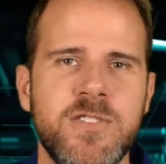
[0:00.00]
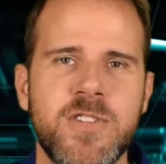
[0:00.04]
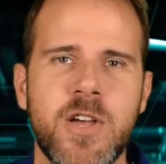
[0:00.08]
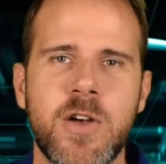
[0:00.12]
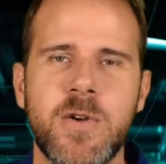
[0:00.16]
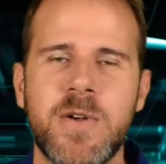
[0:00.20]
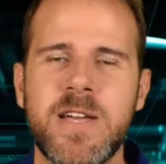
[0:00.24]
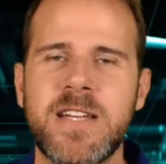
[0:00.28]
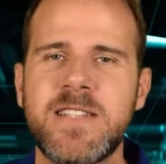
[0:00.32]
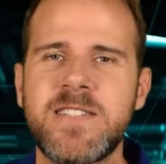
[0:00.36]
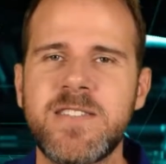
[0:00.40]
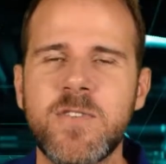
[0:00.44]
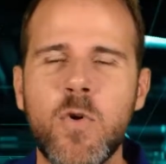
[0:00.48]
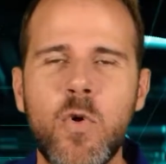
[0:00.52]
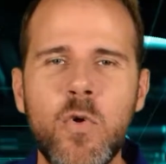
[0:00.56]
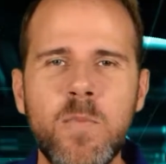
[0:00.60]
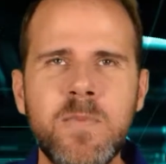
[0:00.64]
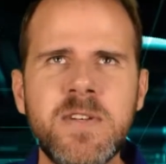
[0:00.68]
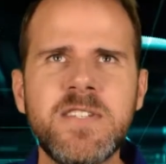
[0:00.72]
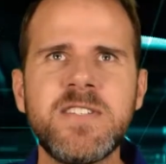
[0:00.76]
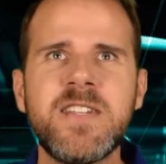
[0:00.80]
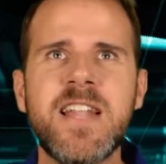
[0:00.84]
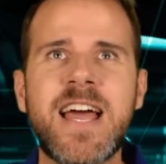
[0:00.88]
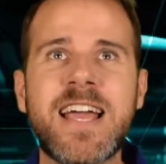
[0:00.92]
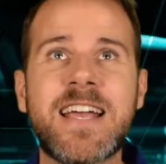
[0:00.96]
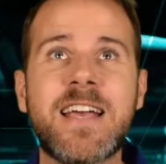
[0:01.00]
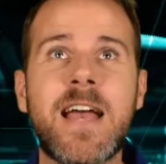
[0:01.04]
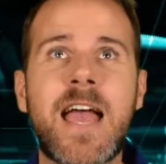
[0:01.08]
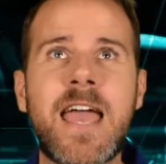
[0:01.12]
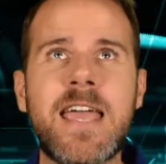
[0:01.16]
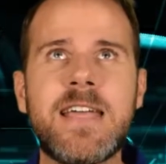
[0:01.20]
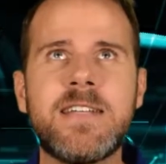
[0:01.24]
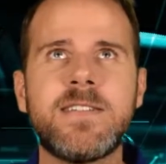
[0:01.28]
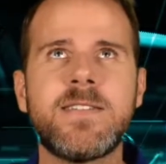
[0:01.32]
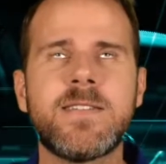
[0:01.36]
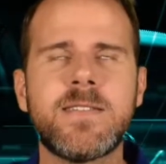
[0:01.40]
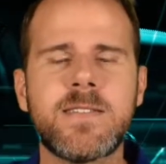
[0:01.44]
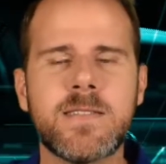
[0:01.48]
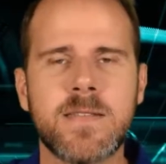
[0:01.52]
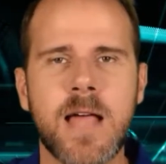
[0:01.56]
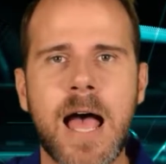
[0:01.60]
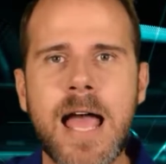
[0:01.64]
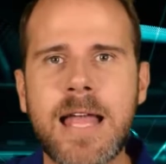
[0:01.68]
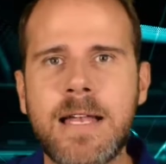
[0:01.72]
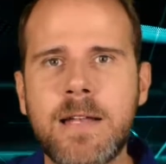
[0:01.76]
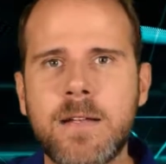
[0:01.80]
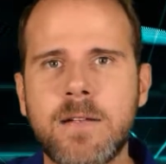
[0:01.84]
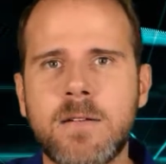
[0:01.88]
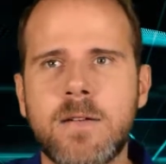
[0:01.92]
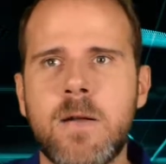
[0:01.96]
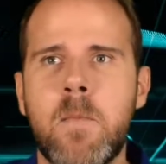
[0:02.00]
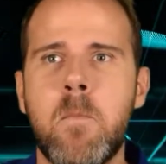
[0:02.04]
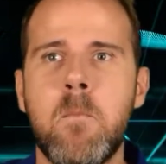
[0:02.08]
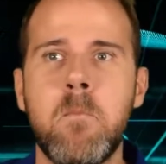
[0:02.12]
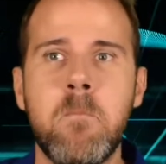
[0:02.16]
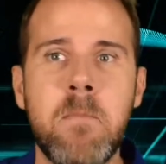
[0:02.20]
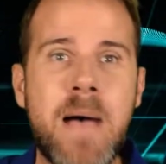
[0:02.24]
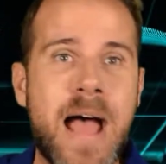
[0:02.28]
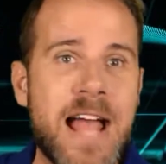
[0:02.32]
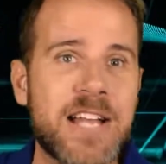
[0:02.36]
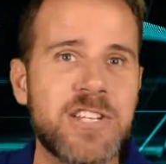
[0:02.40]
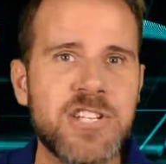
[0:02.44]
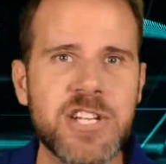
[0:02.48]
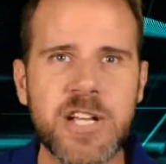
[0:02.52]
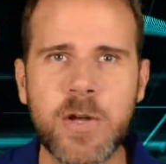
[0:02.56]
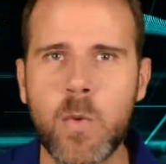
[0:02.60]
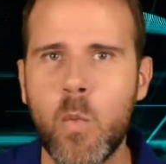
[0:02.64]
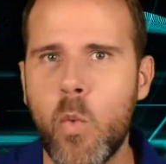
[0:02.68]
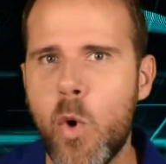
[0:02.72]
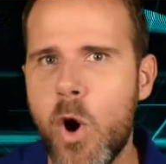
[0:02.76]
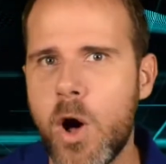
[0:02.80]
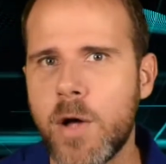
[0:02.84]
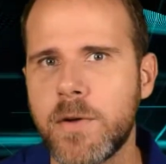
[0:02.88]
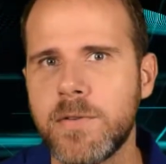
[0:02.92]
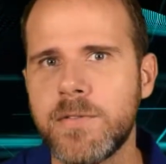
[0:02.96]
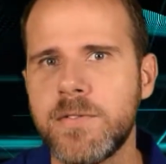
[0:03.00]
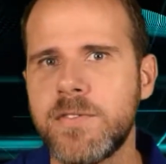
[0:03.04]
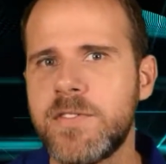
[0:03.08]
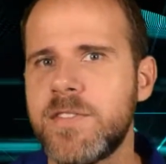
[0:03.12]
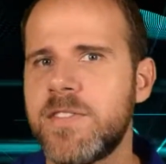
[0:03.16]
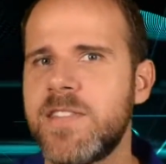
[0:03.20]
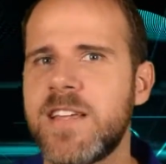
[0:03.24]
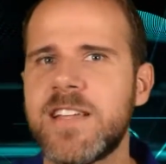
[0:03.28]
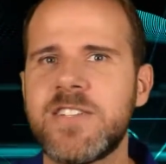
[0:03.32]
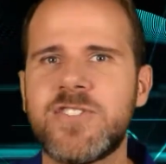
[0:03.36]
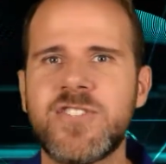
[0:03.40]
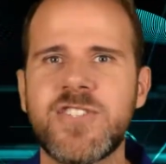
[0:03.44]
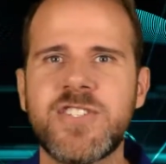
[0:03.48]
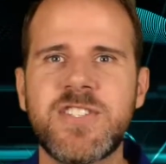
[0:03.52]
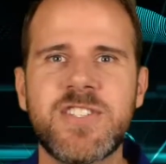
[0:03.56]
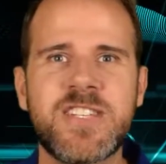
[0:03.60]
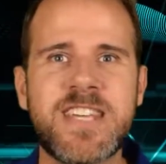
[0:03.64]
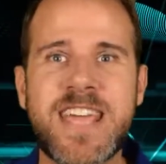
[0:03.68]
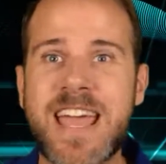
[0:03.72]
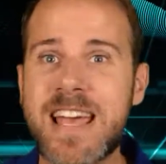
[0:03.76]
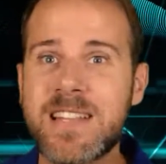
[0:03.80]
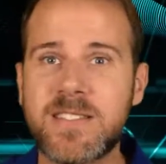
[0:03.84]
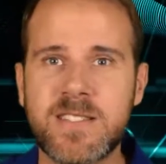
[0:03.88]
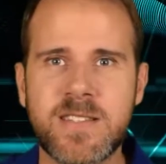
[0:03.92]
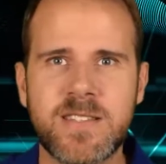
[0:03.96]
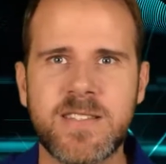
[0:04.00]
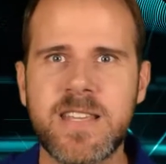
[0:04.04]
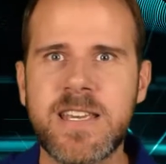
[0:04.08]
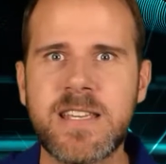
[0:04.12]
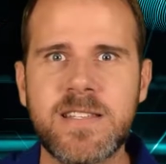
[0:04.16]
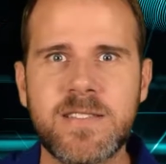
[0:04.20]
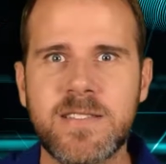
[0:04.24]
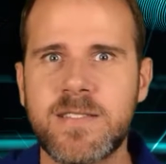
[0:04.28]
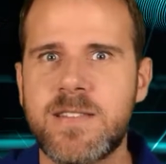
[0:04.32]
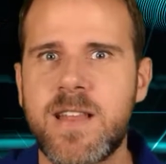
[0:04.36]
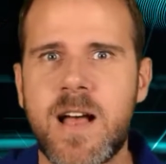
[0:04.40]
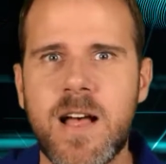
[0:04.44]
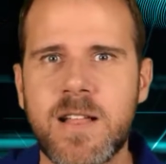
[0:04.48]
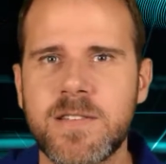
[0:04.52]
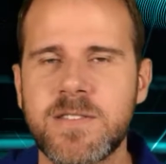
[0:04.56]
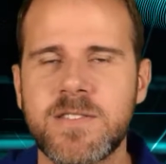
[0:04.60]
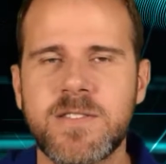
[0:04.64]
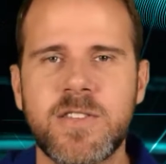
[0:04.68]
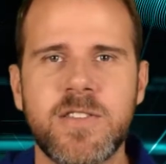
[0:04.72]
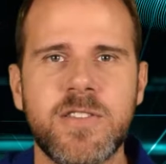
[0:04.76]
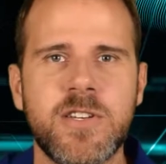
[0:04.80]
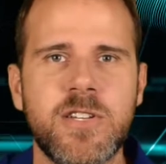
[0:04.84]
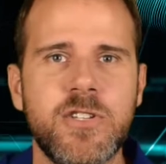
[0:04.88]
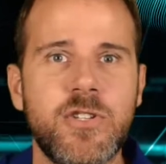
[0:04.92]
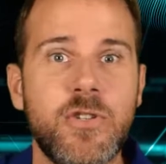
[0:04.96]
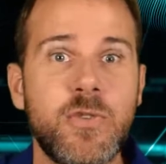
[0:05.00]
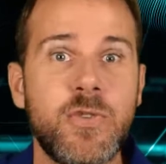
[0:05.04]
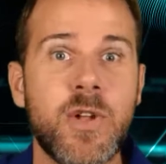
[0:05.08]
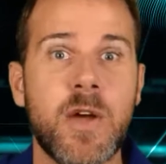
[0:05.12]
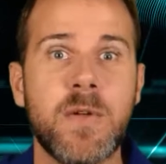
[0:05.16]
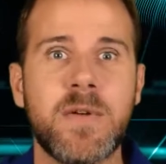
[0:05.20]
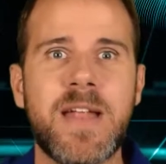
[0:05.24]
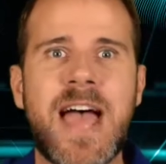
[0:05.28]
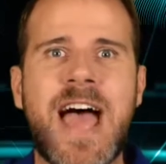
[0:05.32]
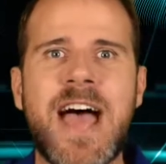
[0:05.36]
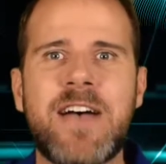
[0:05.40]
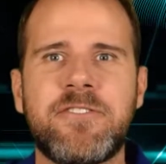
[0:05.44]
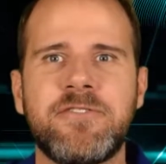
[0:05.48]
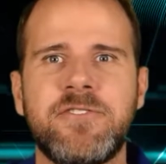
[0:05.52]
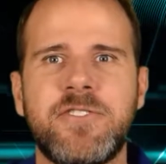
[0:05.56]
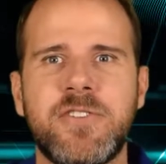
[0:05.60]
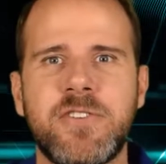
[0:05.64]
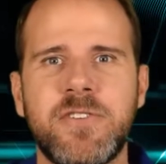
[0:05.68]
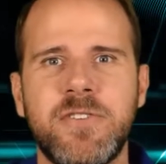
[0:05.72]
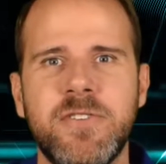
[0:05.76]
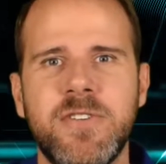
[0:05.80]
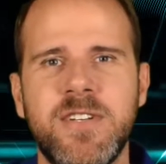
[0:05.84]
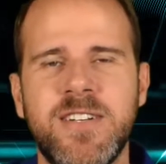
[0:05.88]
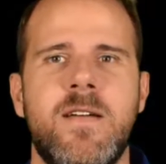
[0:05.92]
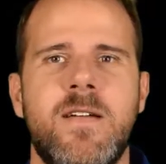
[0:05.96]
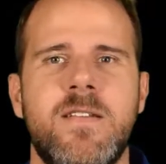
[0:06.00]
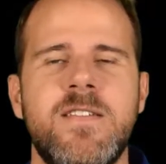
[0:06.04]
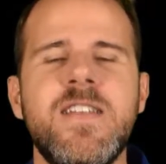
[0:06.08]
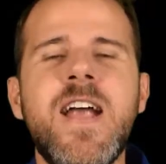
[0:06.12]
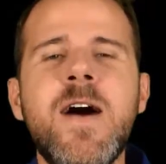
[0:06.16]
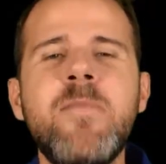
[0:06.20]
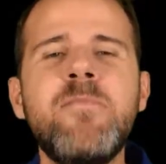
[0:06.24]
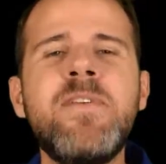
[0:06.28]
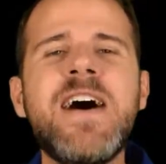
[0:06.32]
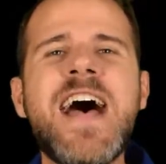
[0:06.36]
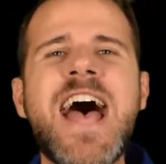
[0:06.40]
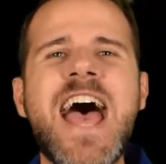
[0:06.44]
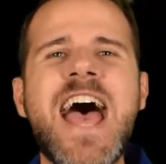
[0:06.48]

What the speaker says: So it's almost like a silent magic wand that just gets things done so that you don't have to. Number